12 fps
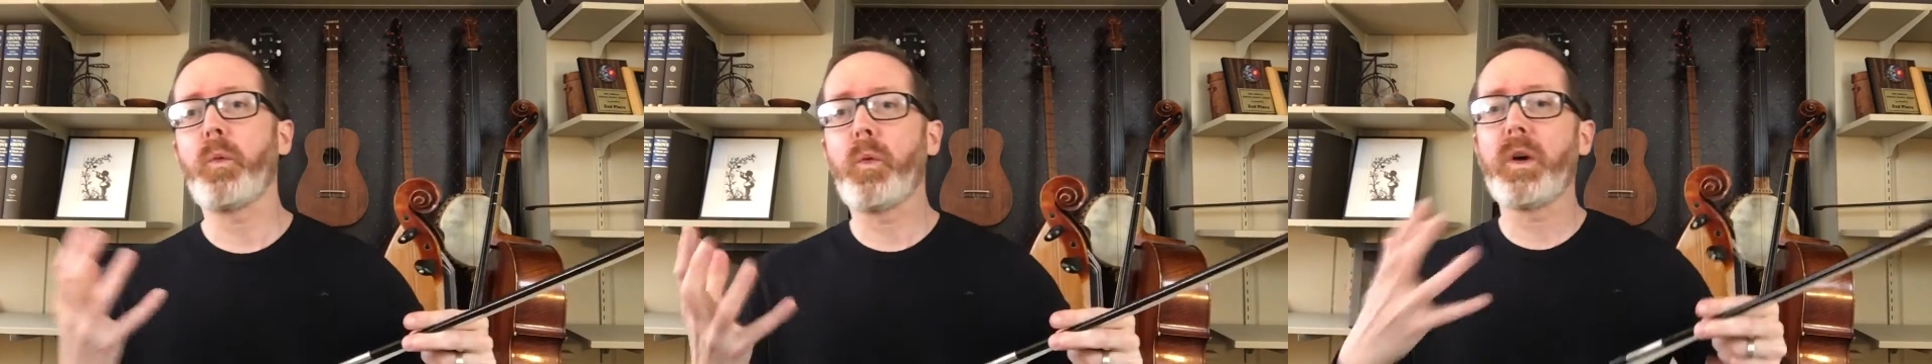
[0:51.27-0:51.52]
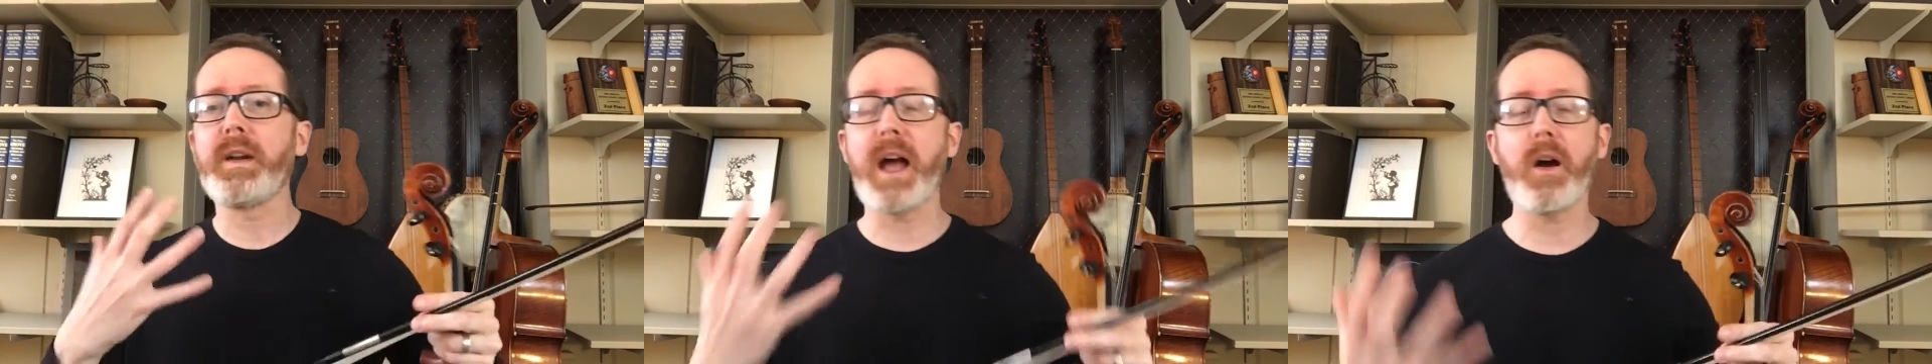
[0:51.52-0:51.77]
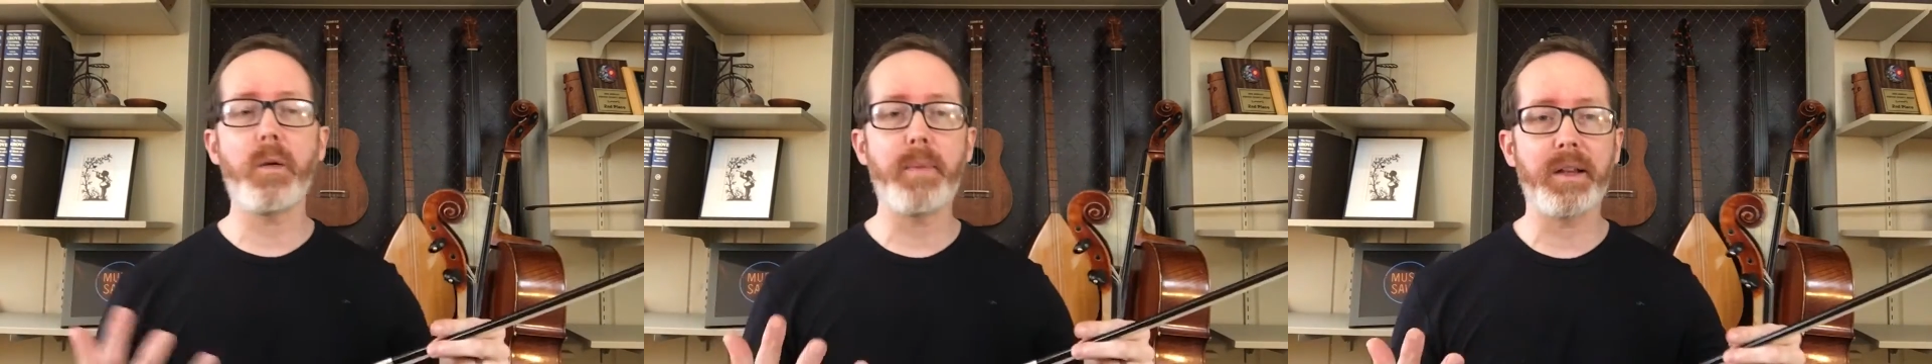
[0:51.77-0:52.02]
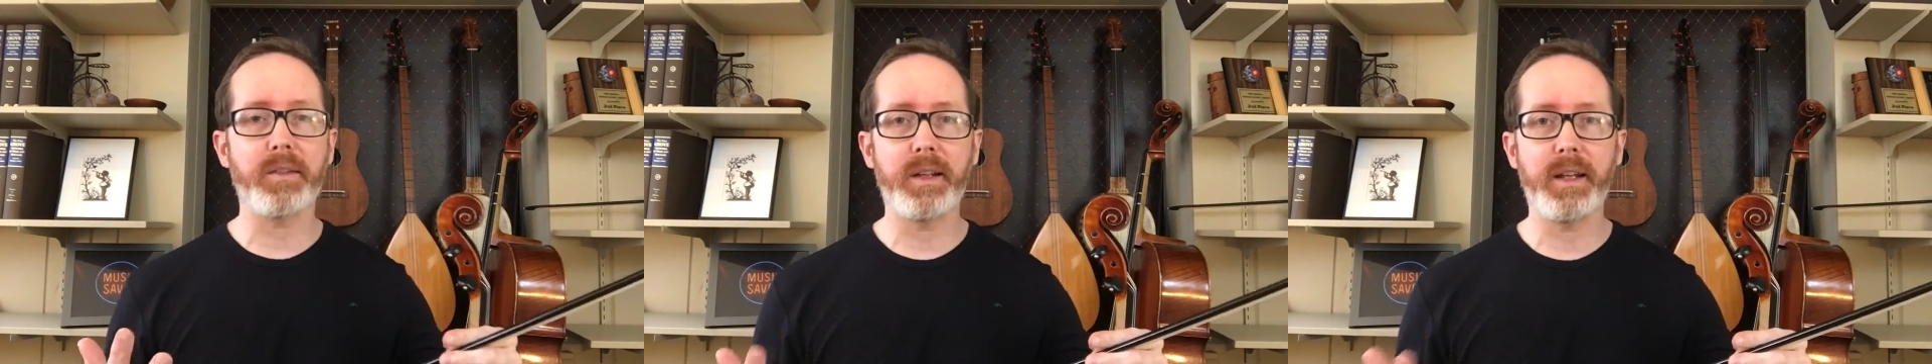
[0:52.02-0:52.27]
we're now
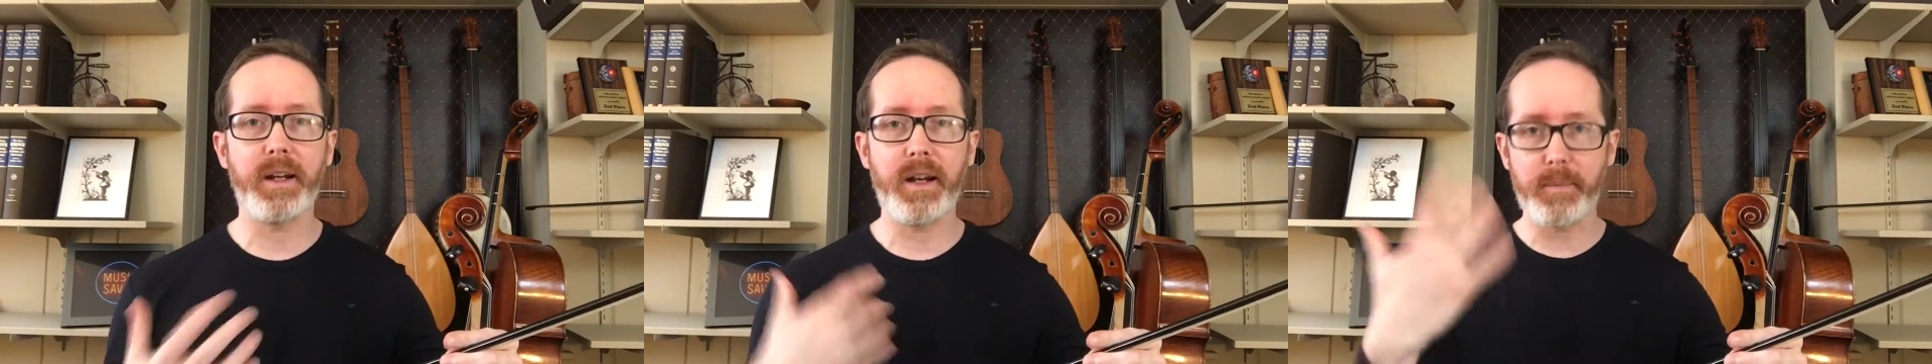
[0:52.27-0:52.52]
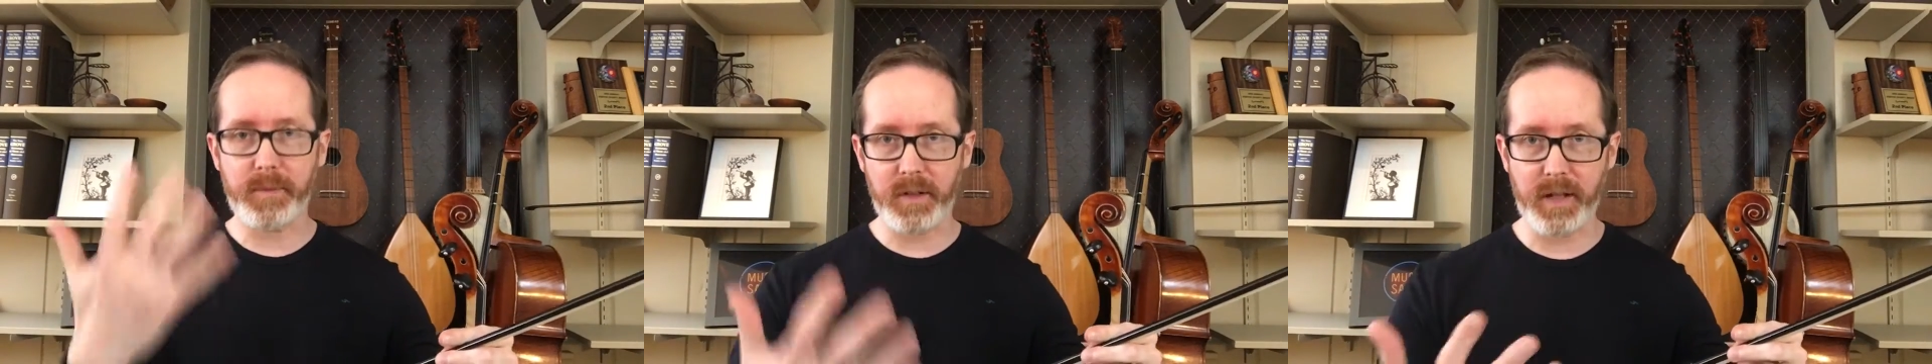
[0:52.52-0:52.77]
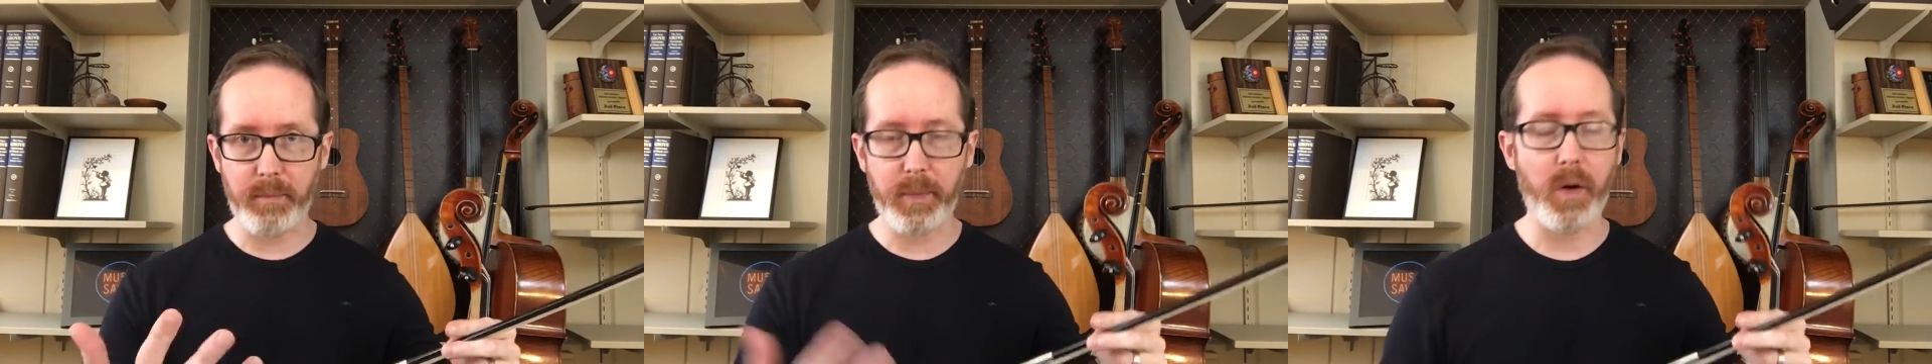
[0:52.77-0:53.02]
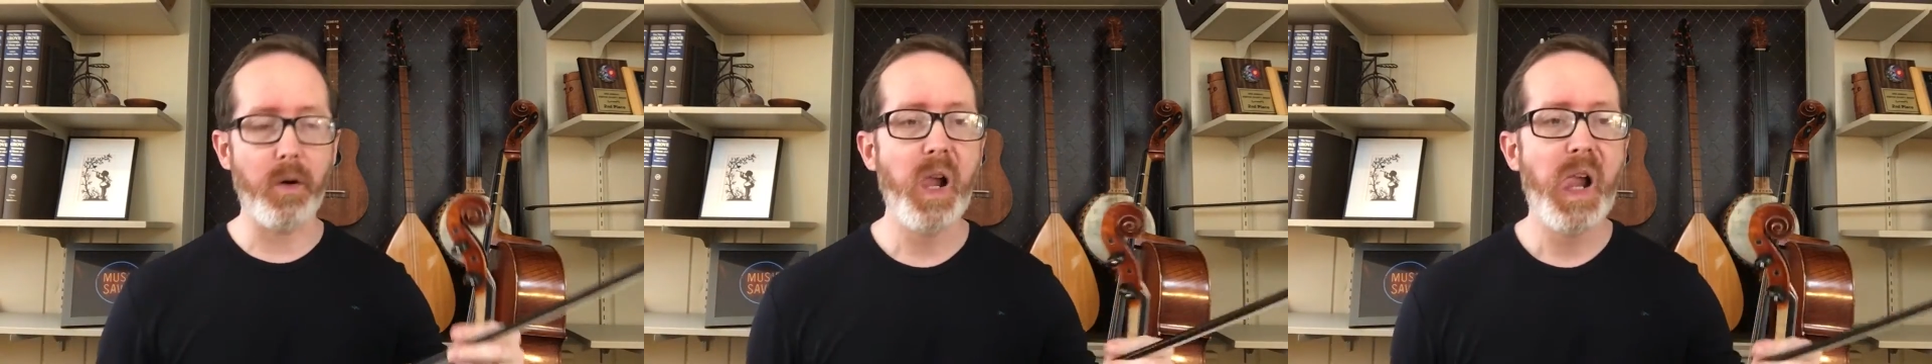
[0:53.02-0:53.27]
about to get it up to
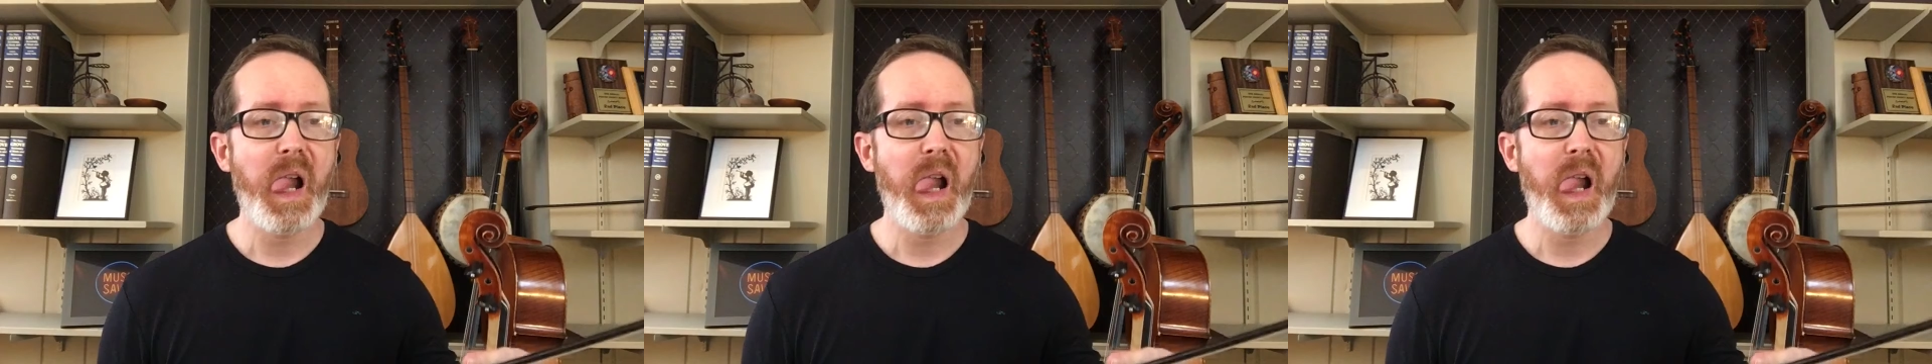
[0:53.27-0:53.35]
tempo.